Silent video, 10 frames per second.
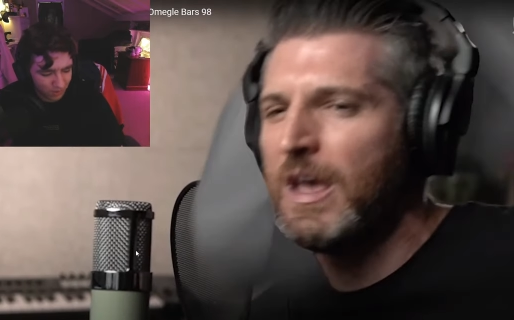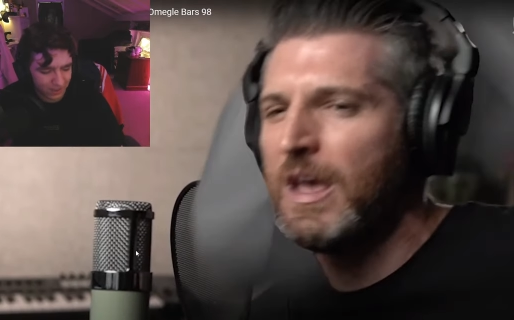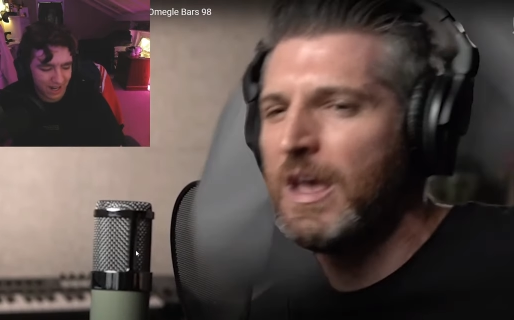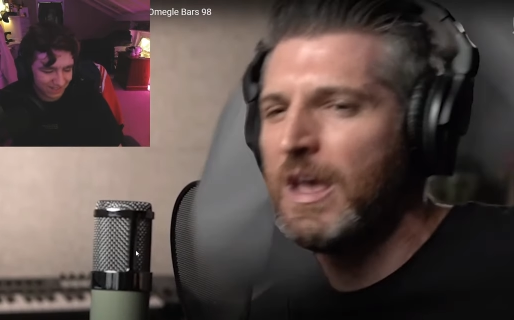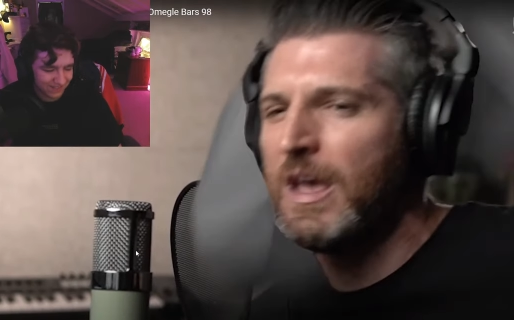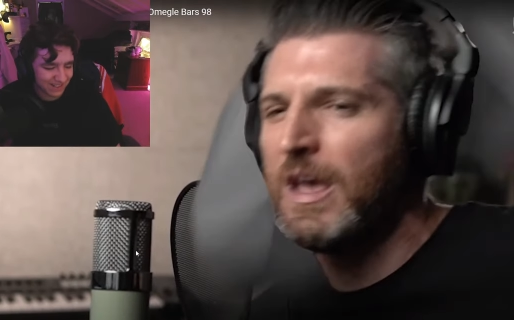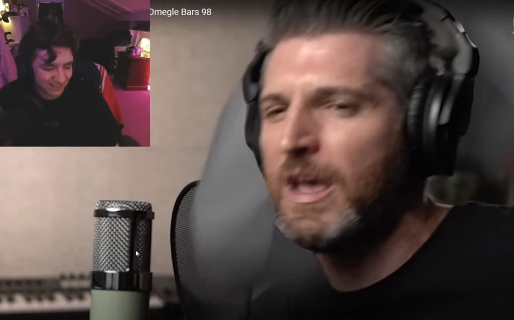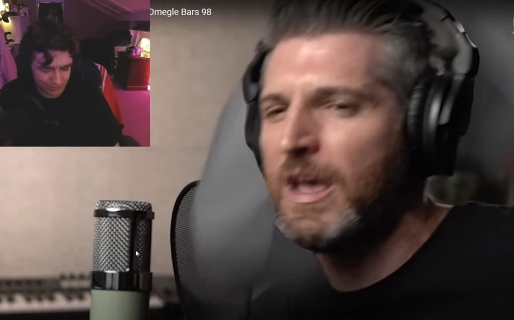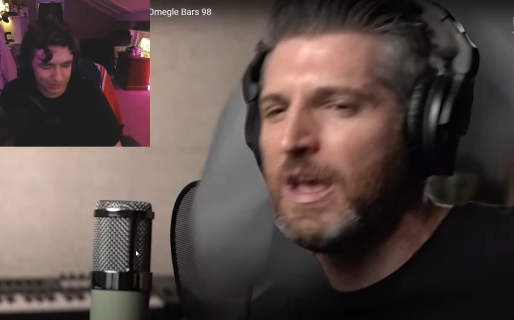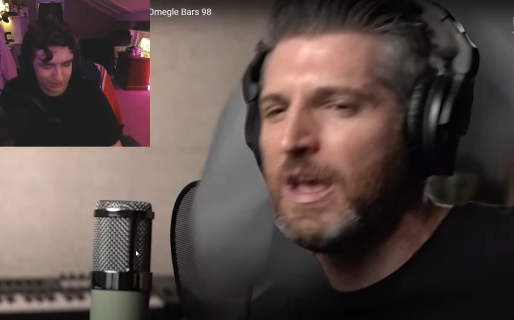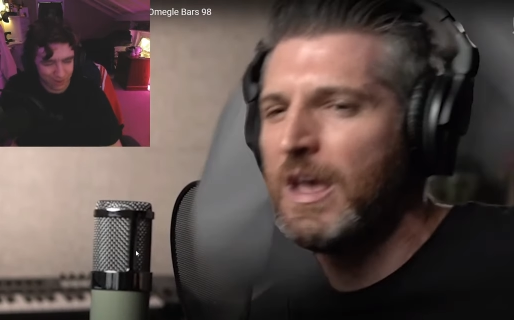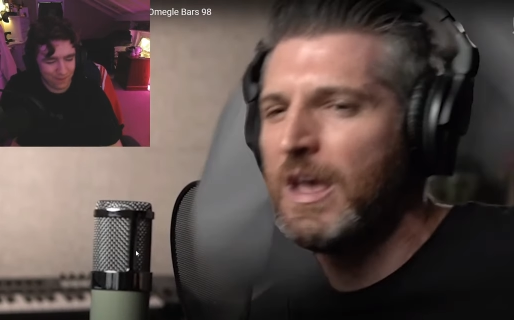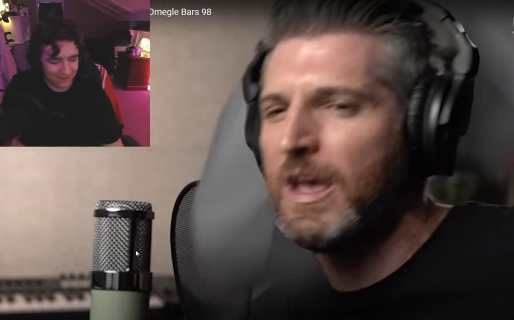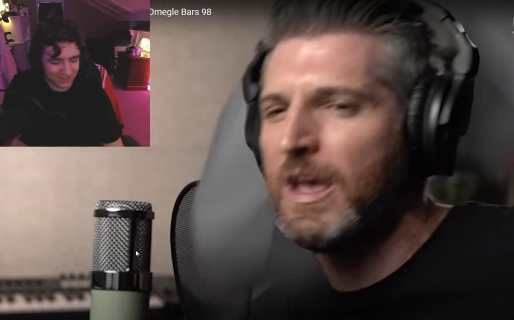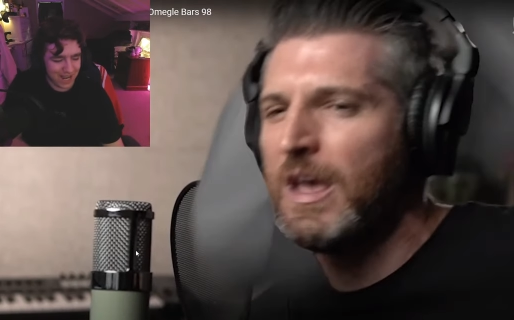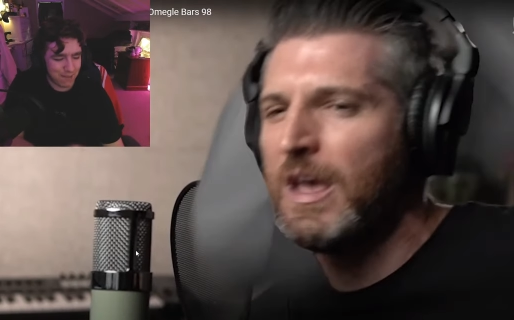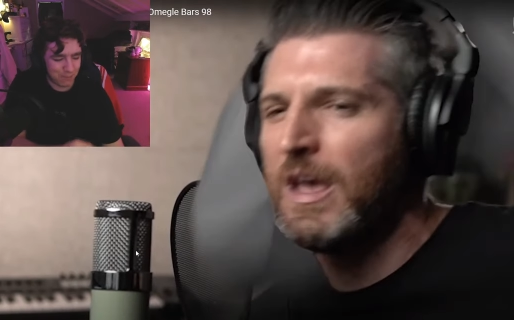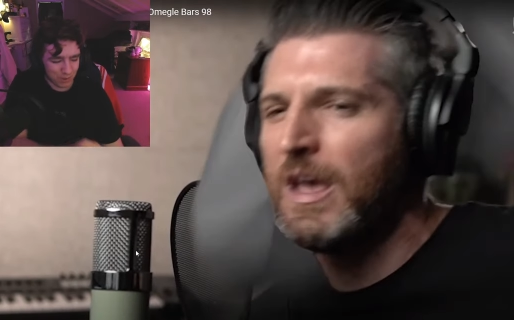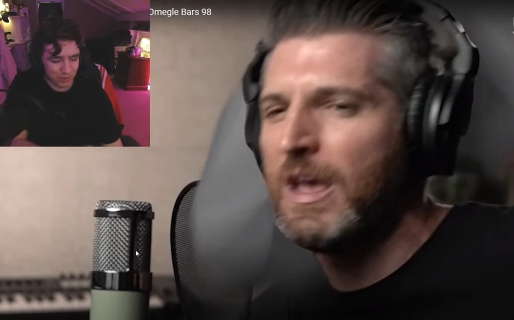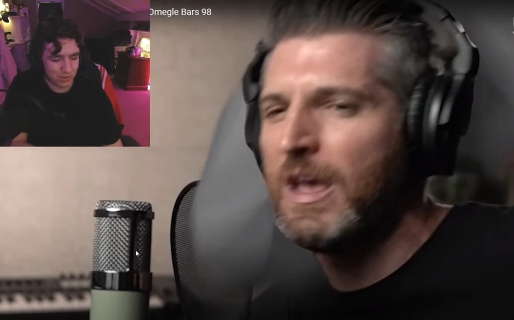Speaker 1: I was figuring that's where he's going with that.
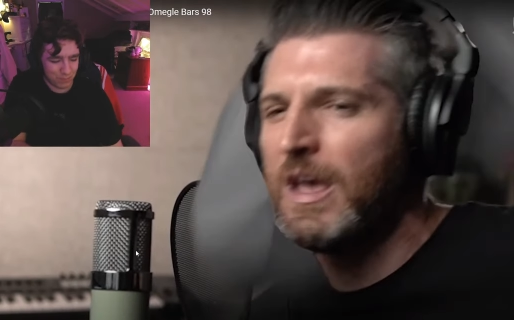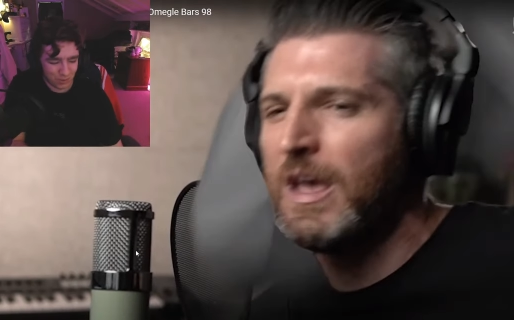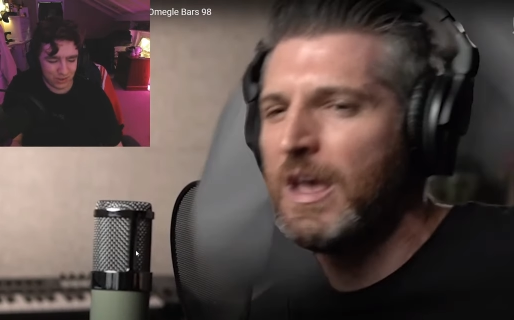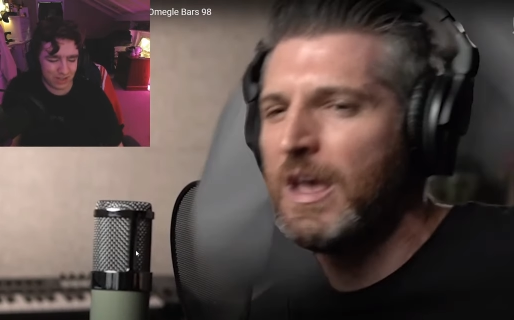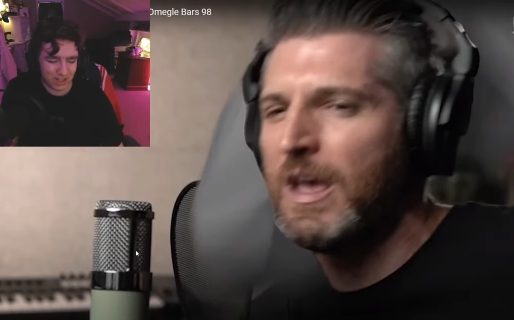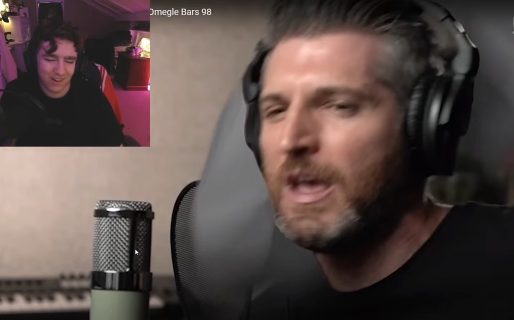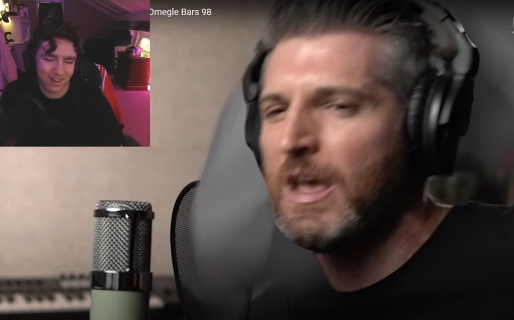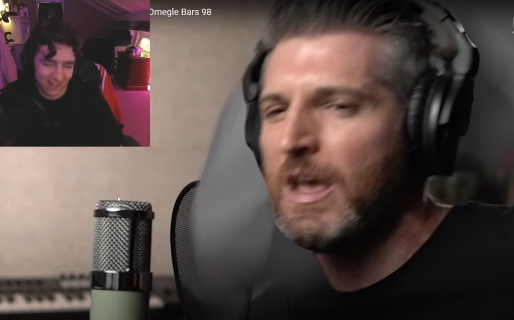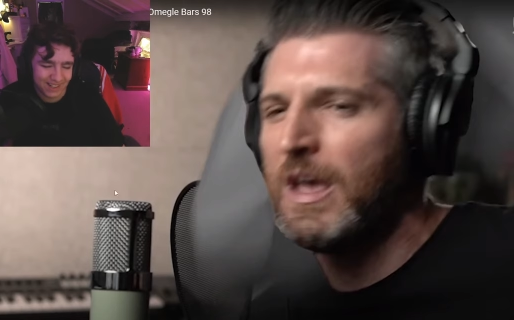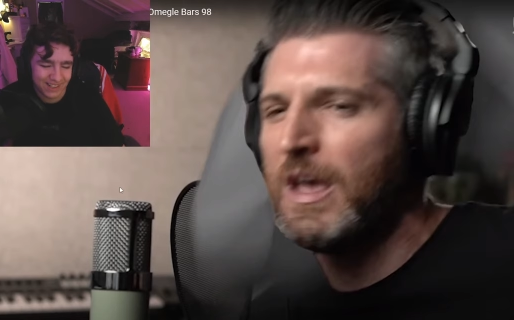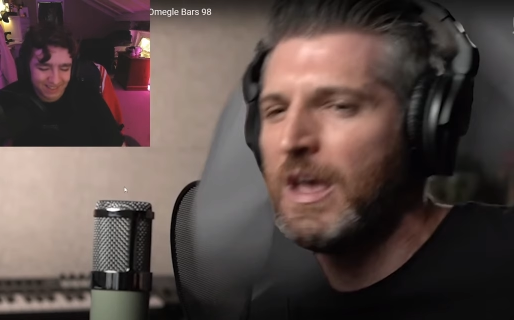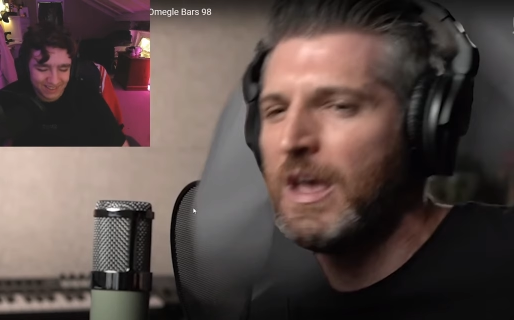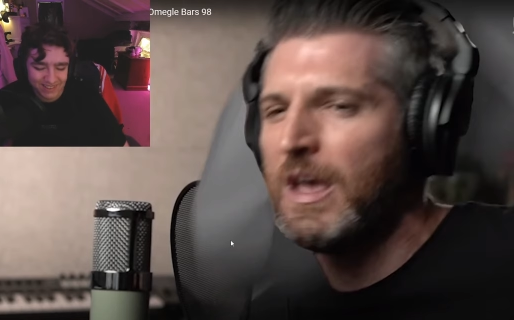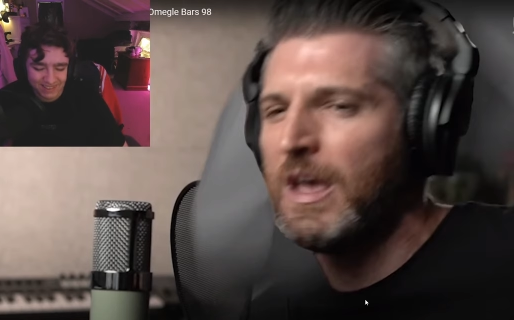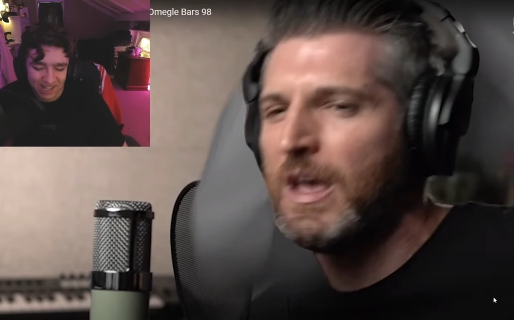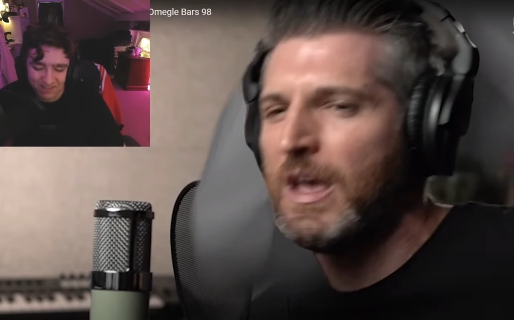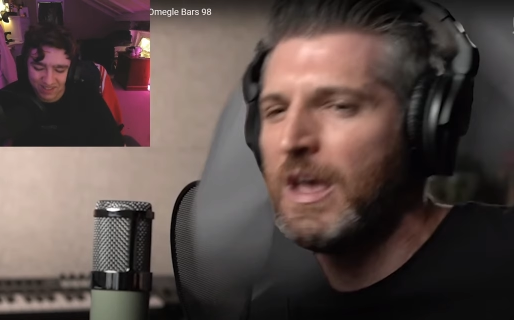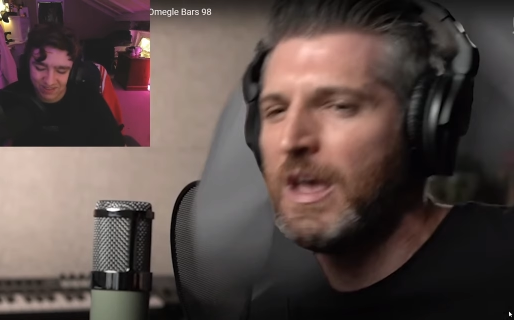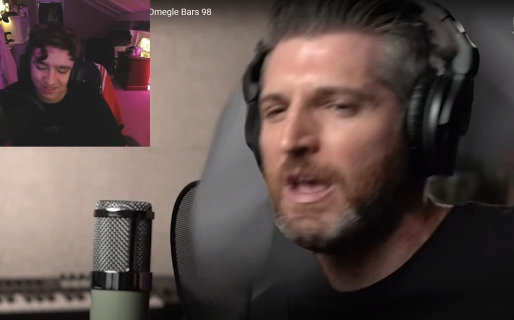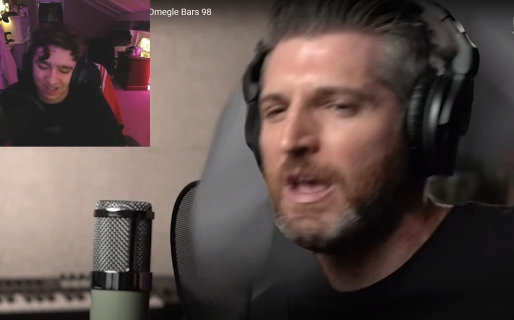Boulder, Boulder. Okay. Yep, that's
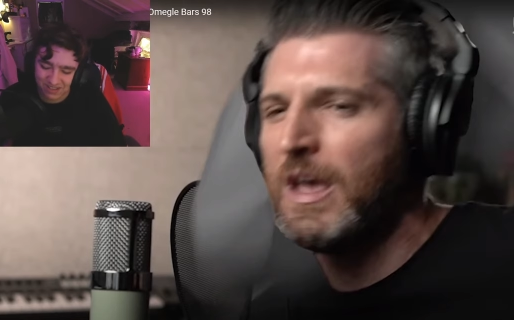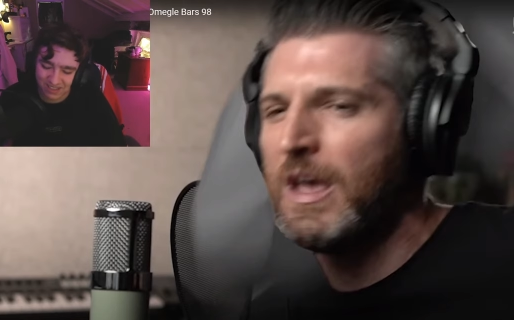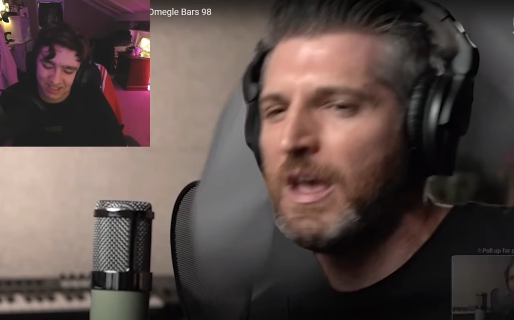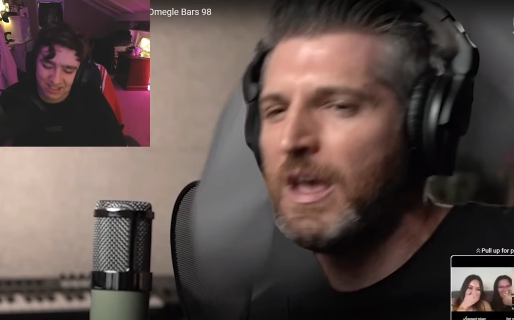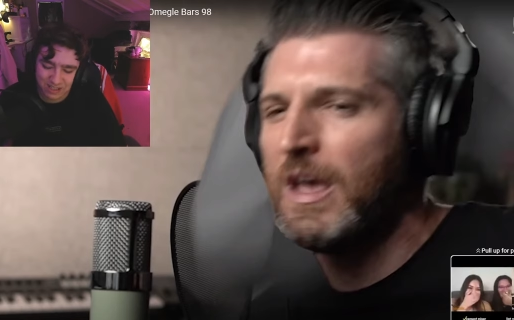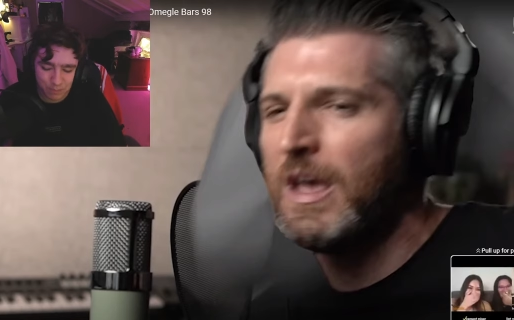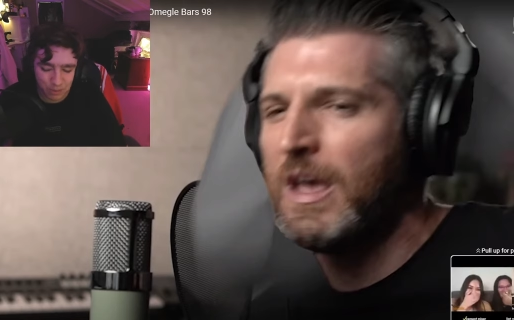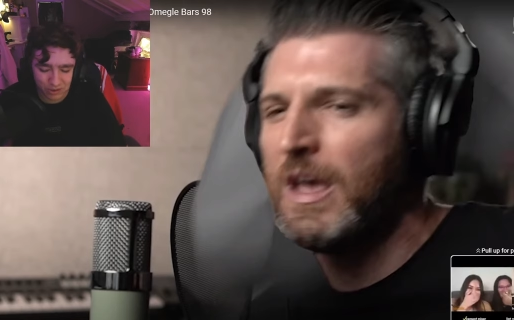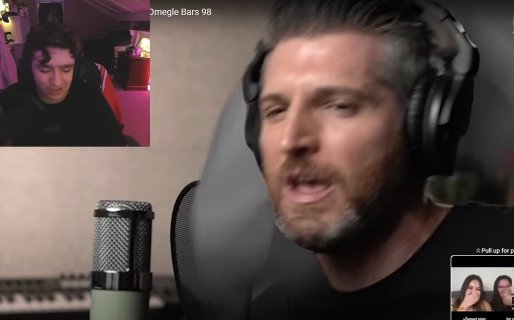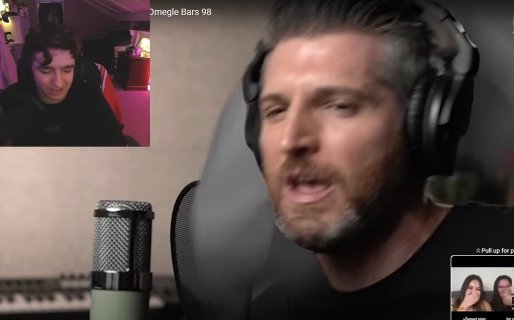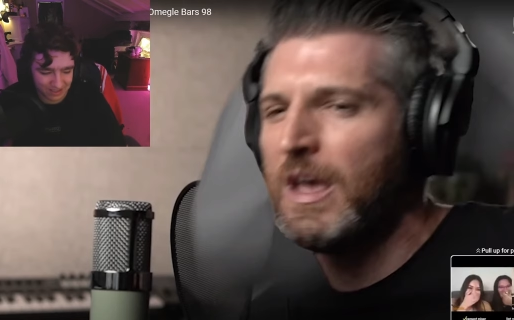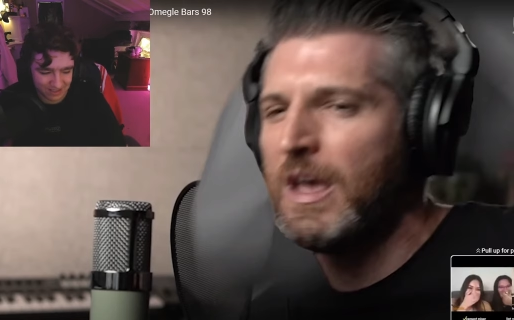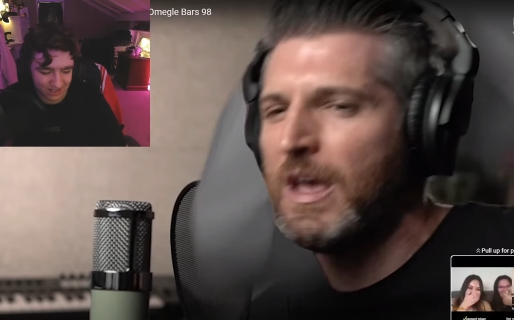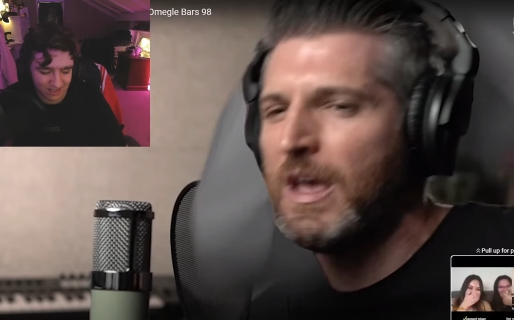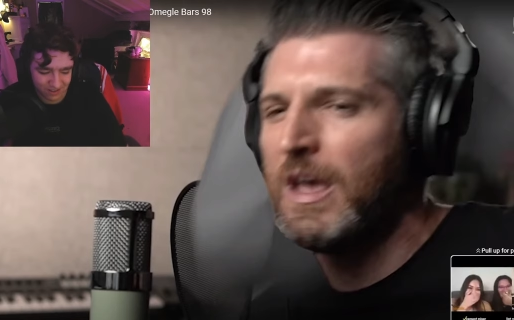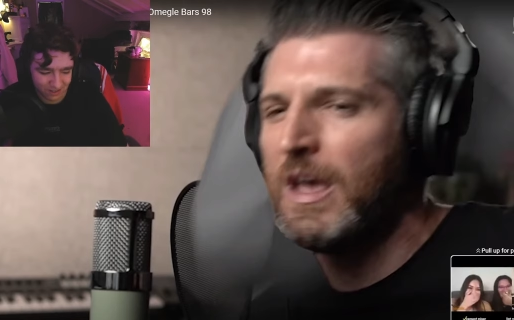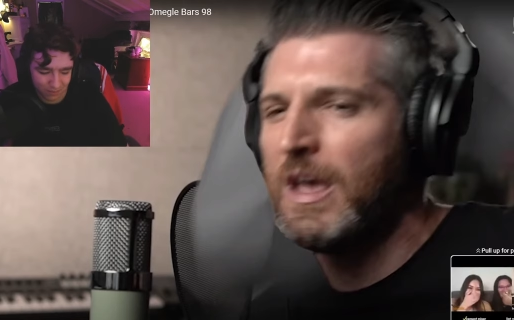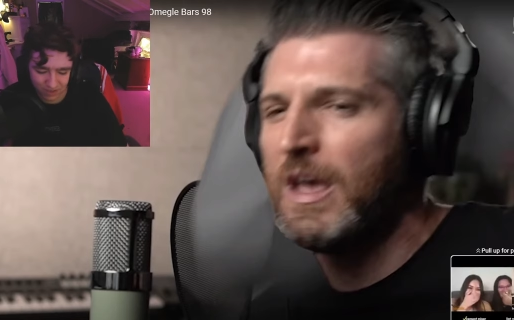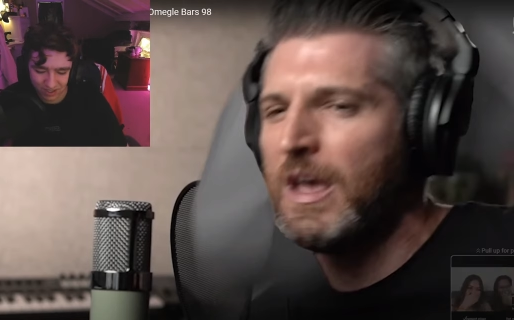where I was like, isn't Boulder like a city or something?